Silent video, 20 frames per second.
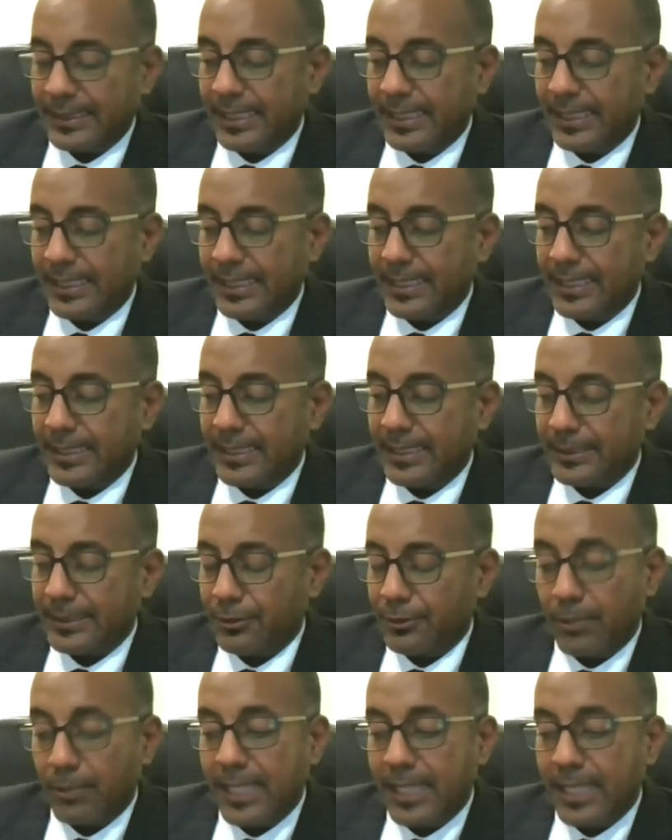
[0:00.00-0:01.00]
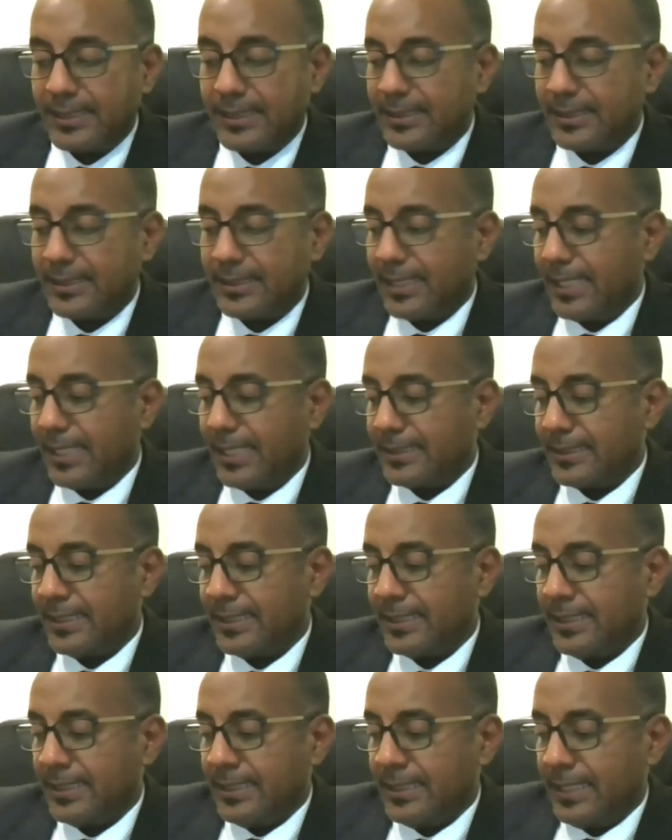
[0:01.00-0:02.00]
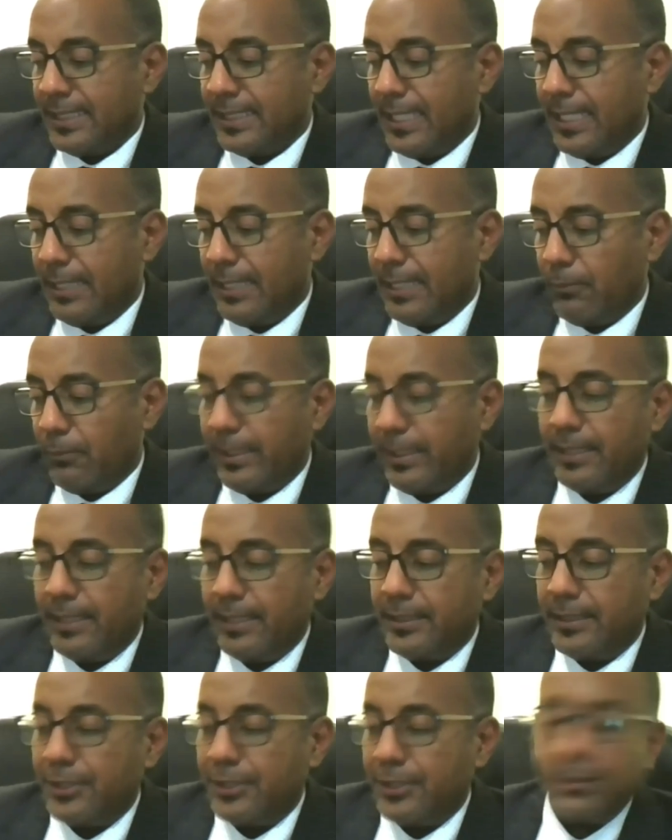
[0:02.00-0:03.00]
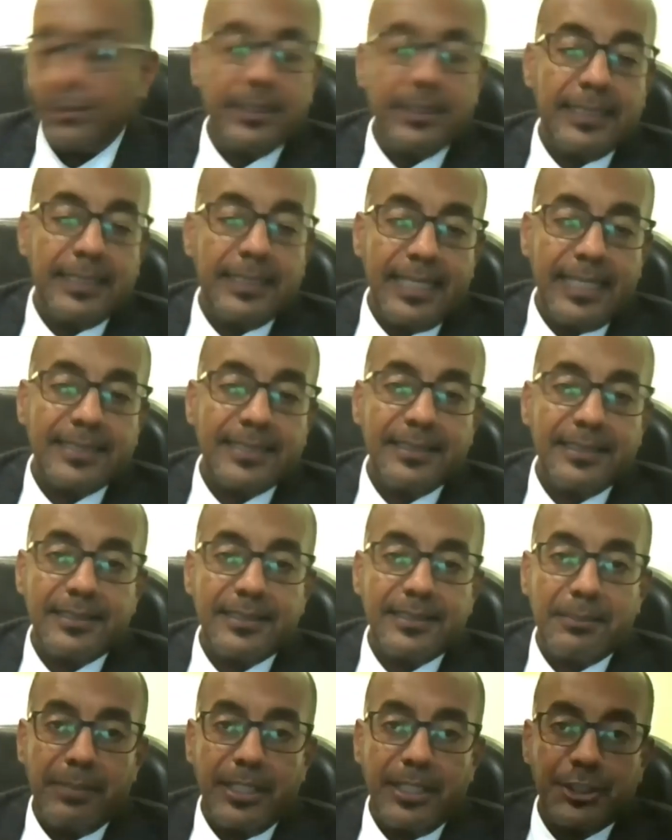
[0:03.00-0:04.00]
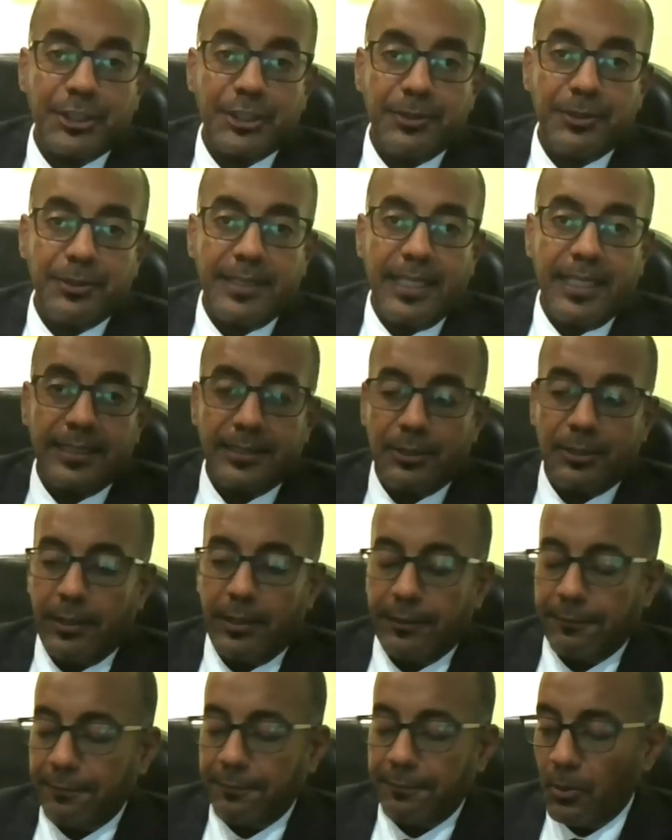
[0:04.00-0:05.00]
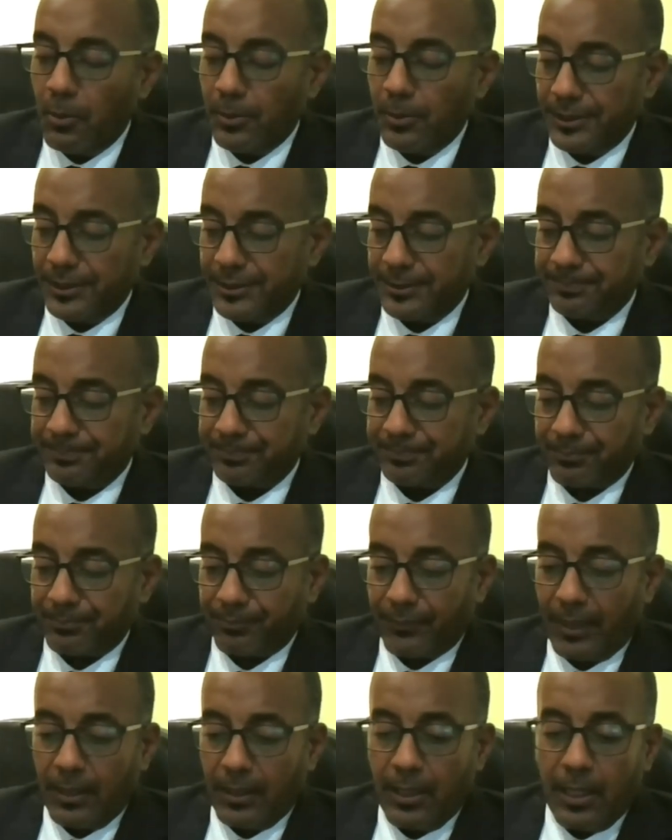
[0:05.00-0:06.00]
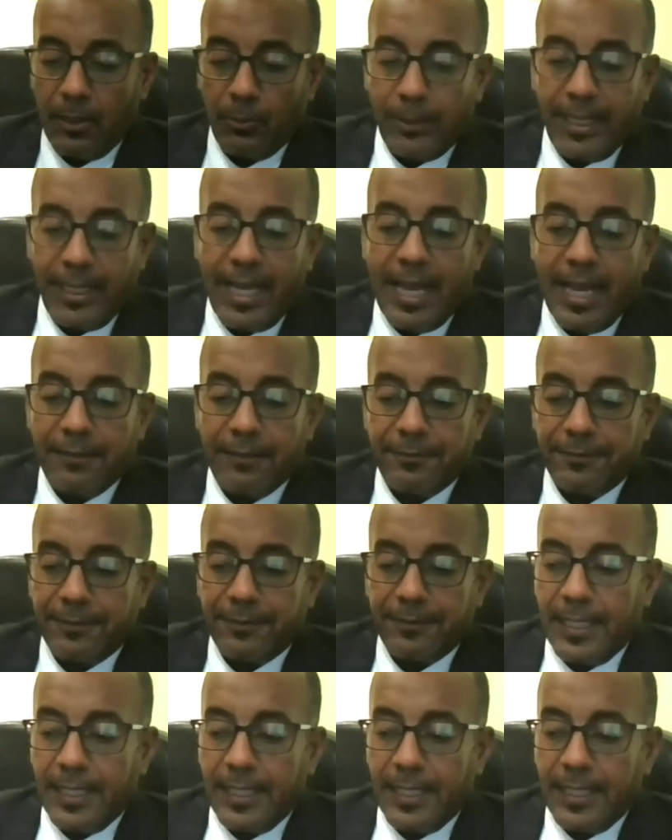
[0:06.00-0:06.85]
And you're right in that we need to learn lessons and make sure that going forward, we have